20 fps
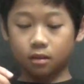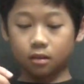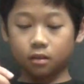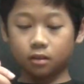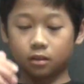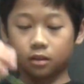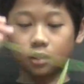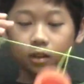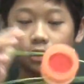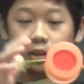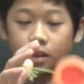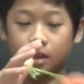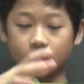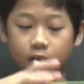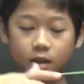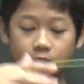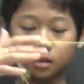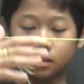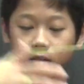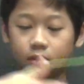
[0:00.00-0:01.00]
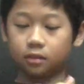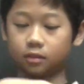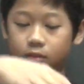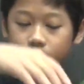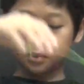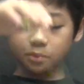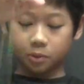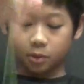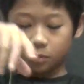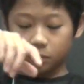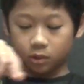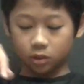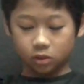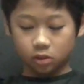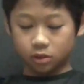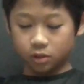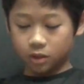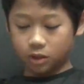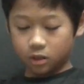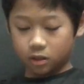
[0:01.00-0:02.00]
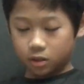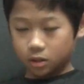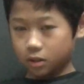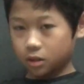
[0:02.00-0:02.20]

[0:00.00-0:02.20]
like that, whipping below it,